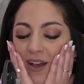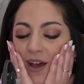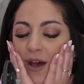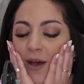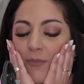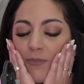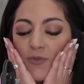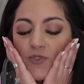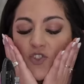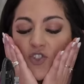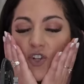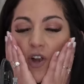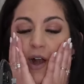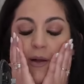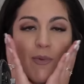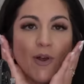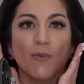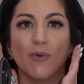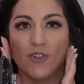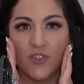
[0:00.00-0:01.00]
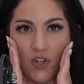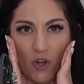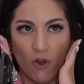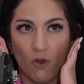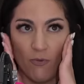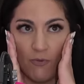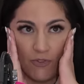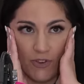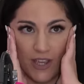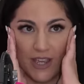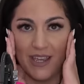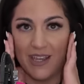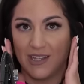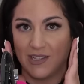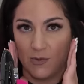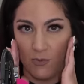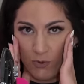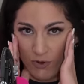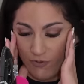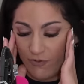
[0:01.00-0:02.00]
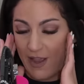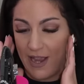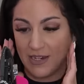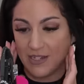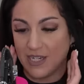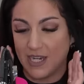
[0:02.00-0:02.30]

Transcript: Makeup trauma, which hopefully it's we're fine.